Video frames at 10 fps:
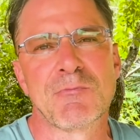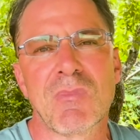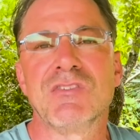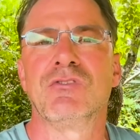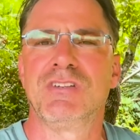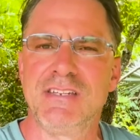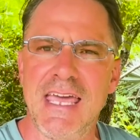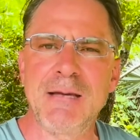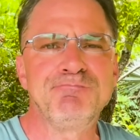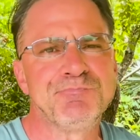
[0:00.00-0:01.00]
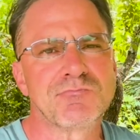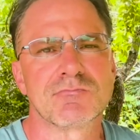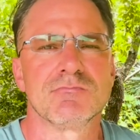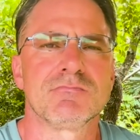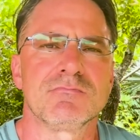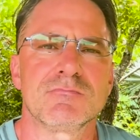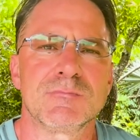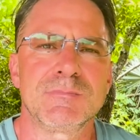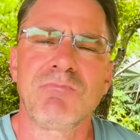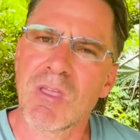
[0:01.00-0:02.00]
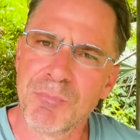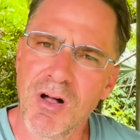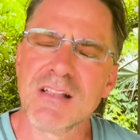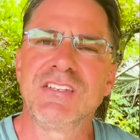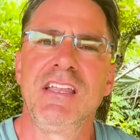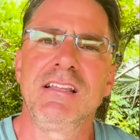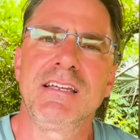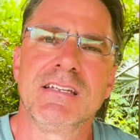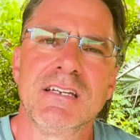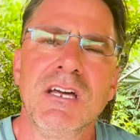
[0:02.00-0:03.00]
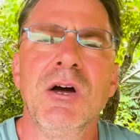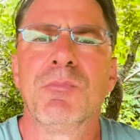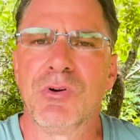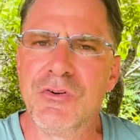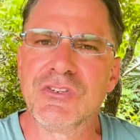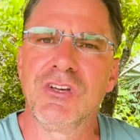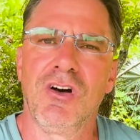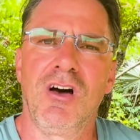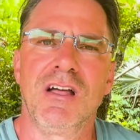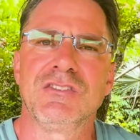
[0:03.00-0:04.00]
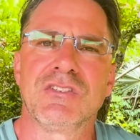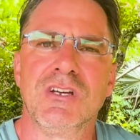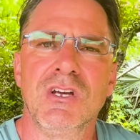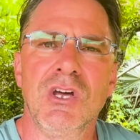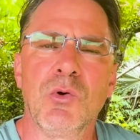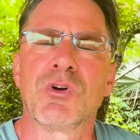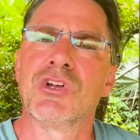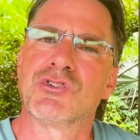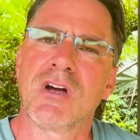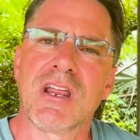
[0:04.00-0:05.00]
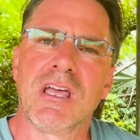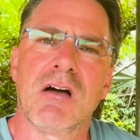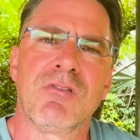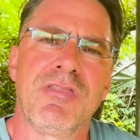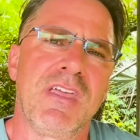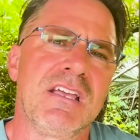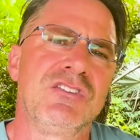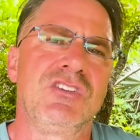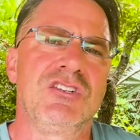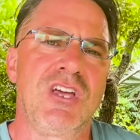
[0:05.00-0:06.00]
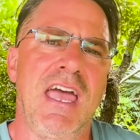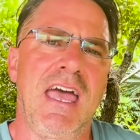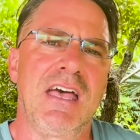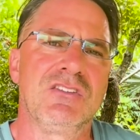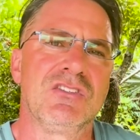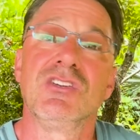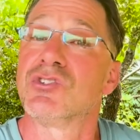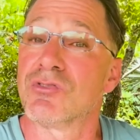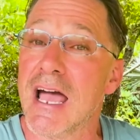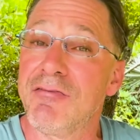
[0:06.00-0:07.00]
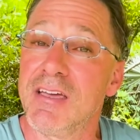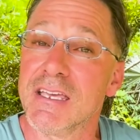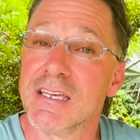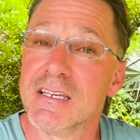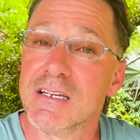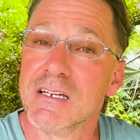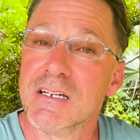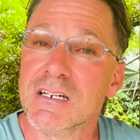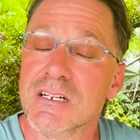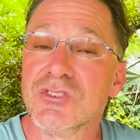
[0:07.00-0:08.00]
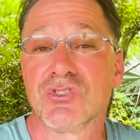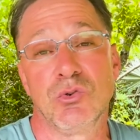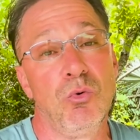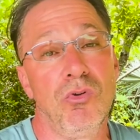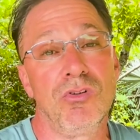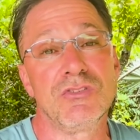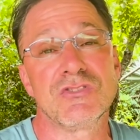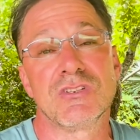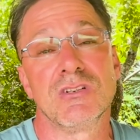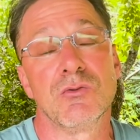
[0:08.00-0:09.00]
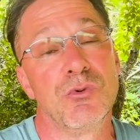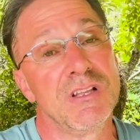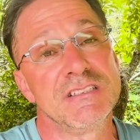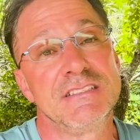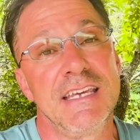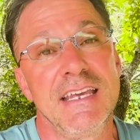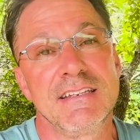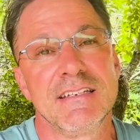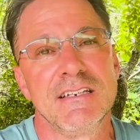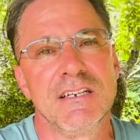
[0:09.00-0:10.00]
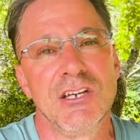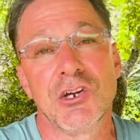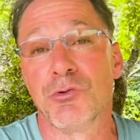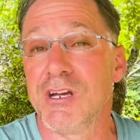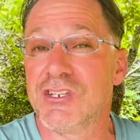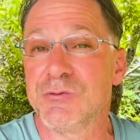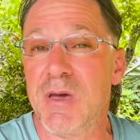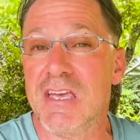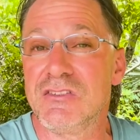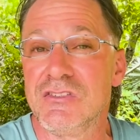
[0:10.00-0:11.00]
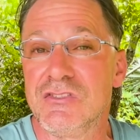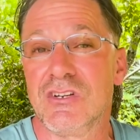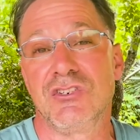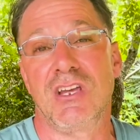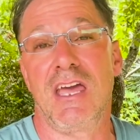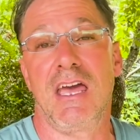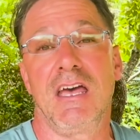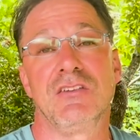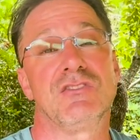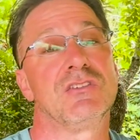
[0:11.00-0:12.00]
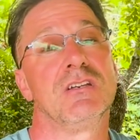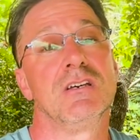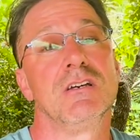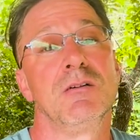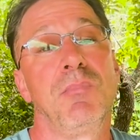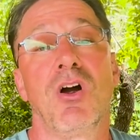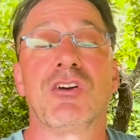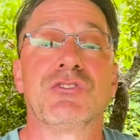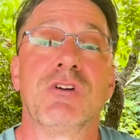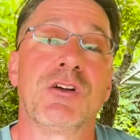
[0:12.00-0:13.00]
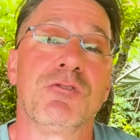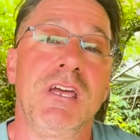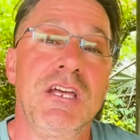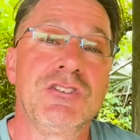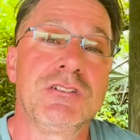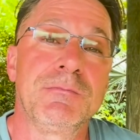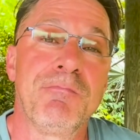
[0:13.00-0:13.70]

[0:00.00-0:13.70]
So today, Ponce Inlet, pros and cons. We're going to try to cover things such as traffic, schools, real estate, green spaces such as parks and recreation,